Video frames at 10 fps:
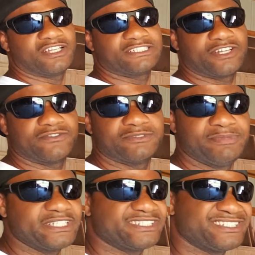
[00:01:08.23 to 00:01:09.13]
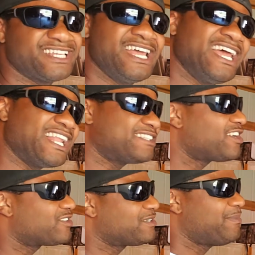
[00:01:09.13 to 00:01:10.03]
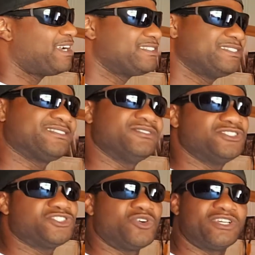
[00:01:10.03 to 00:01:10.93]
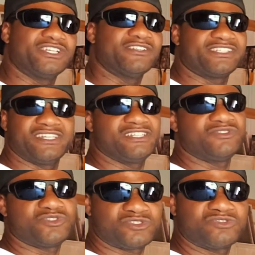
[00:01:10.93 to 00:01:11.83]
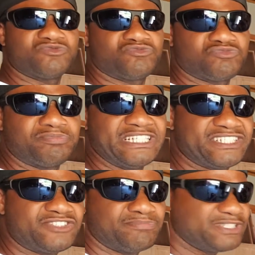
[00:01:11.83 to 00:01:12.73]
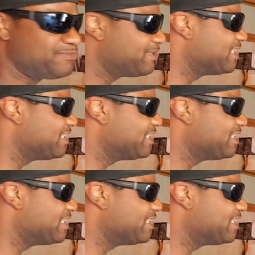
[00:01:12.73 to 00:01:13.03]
service business. And I talked about this on the short and said, be